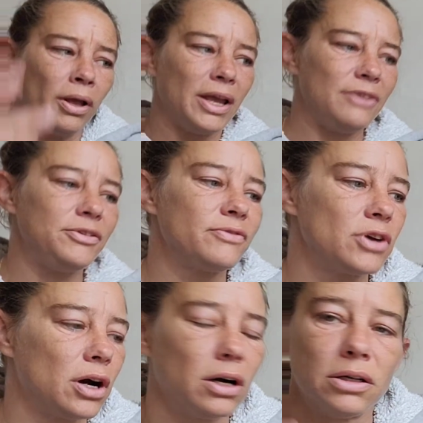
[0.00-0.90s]
If you've
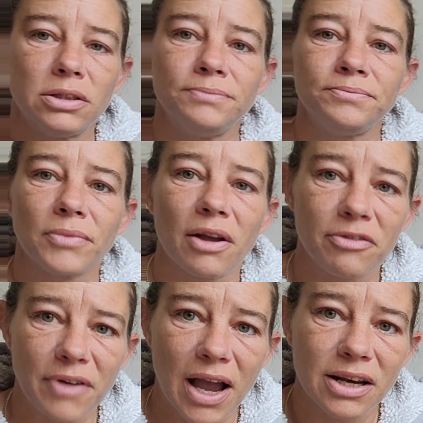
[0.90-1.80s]
got a
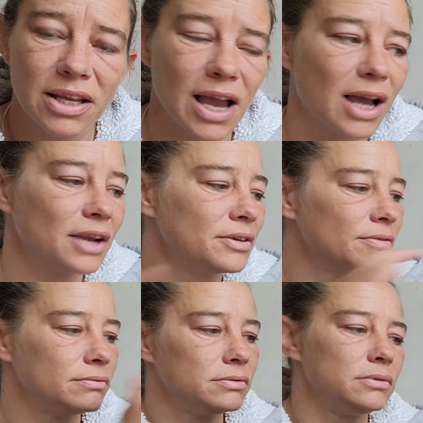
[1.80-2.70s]
finer yarn,
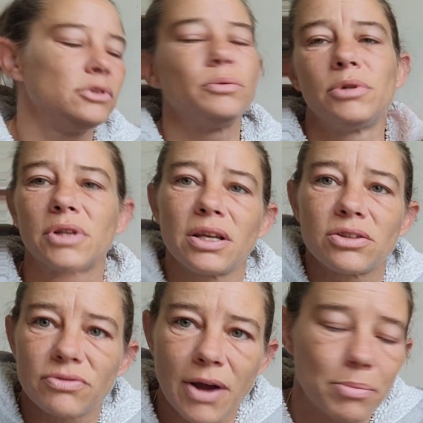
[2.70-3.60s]
you will need
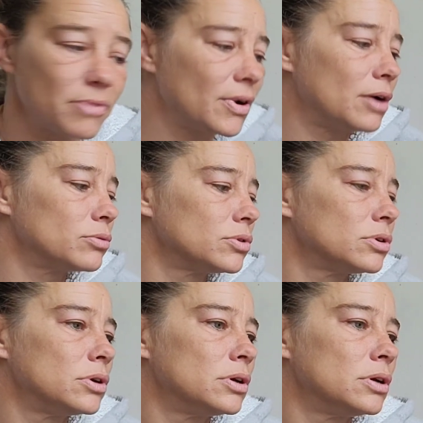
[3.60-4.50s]
to wrap it round.
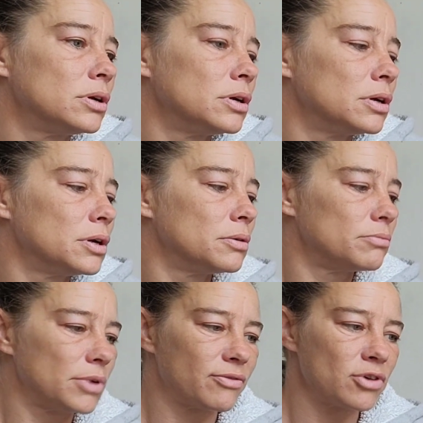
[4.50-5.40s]

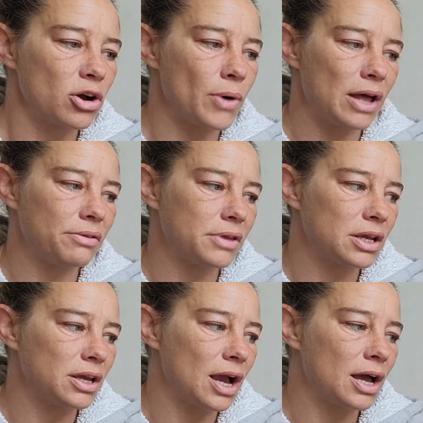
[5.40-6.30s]
But I've got quite a
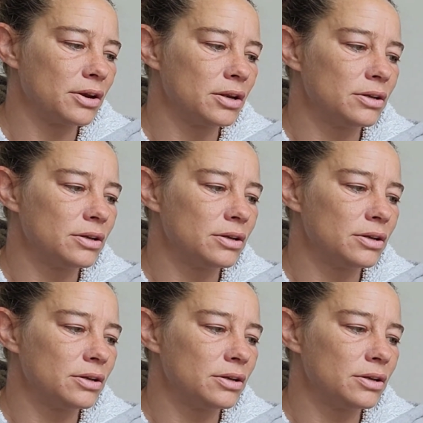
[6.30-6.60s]
thick yarn.